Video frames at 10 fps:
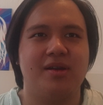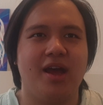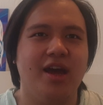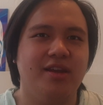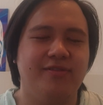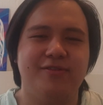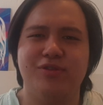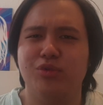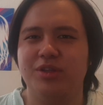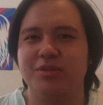And if you've
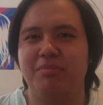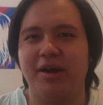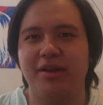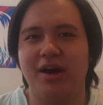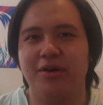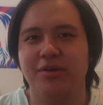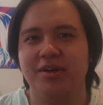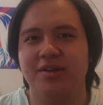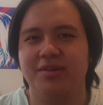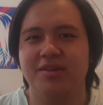noticed by now,
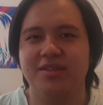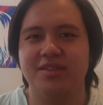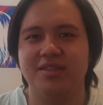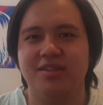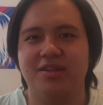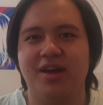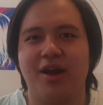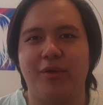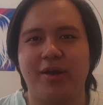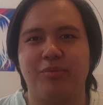this is the
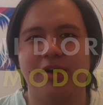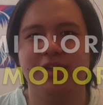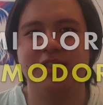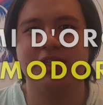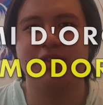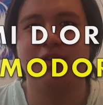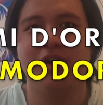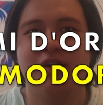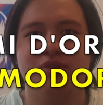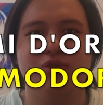direct predecessor
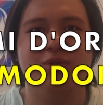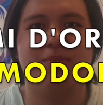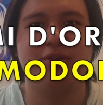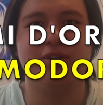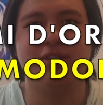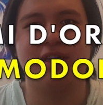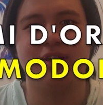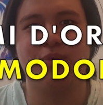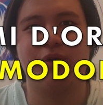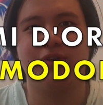to the modern
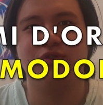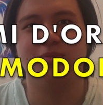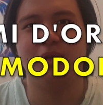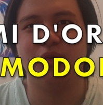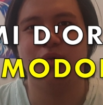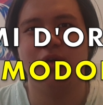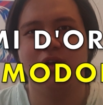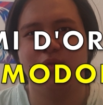Italian word of tomato,